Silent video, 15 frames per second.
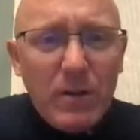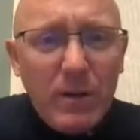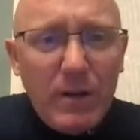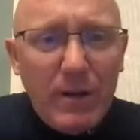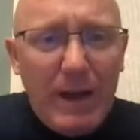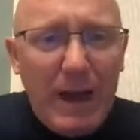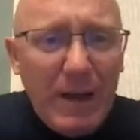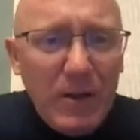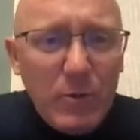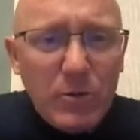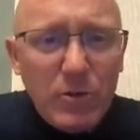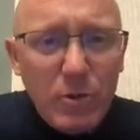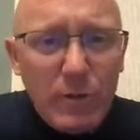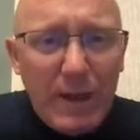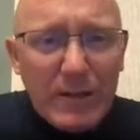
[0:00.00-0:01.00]
how you would
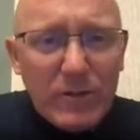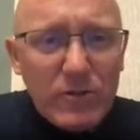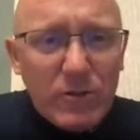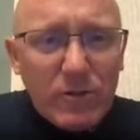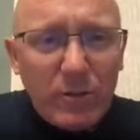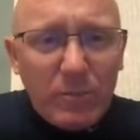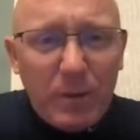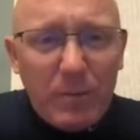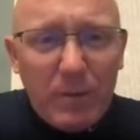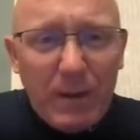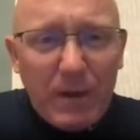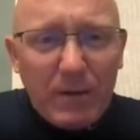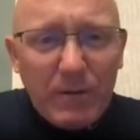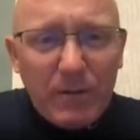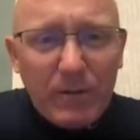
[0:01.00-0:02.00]
do that is just simply
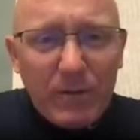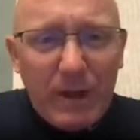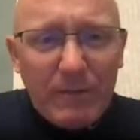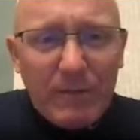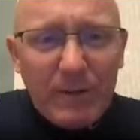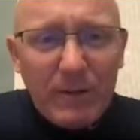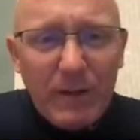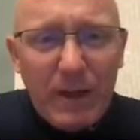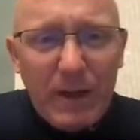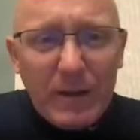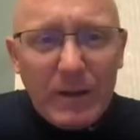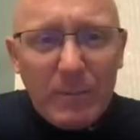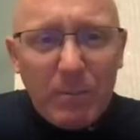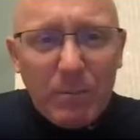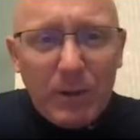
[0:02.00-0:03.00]
take 7 and
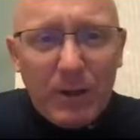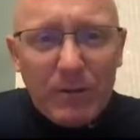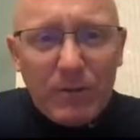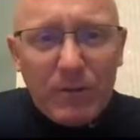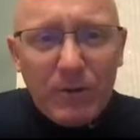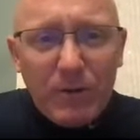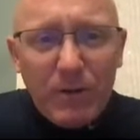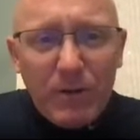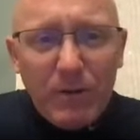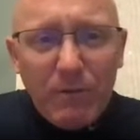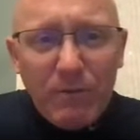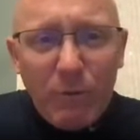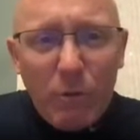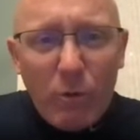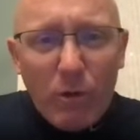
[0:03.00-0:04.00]
then plus
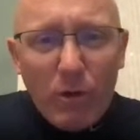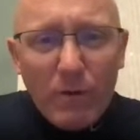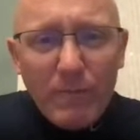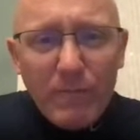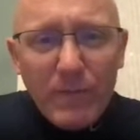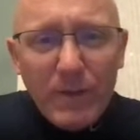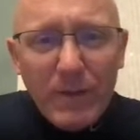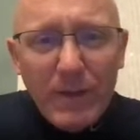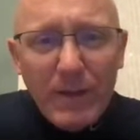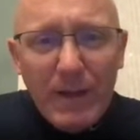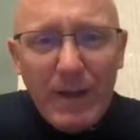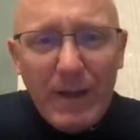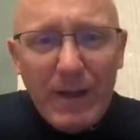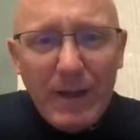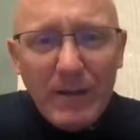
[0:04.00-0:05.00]
4.
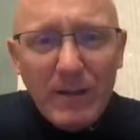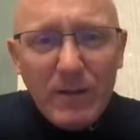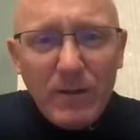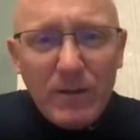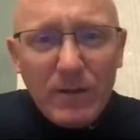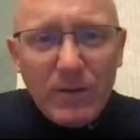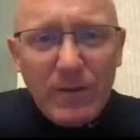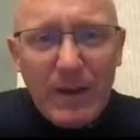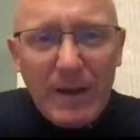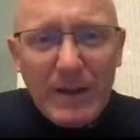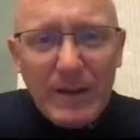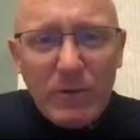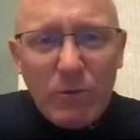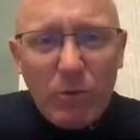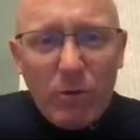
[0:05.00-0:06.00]
And does that
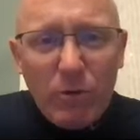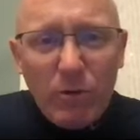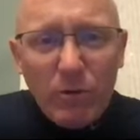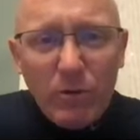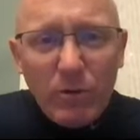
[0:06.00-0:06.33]
equal